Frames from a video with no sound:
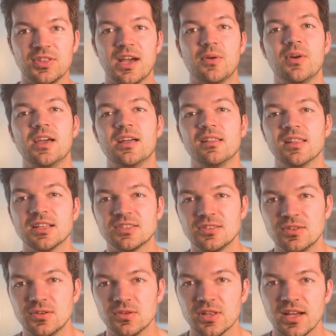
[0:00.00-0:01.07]
That way, it lets
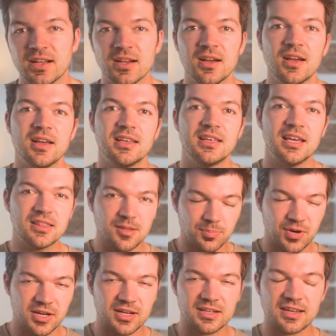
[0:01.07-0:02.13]
you like get the
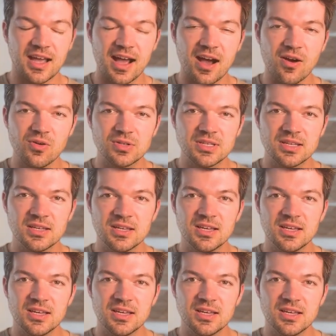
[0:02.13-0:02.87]
product out.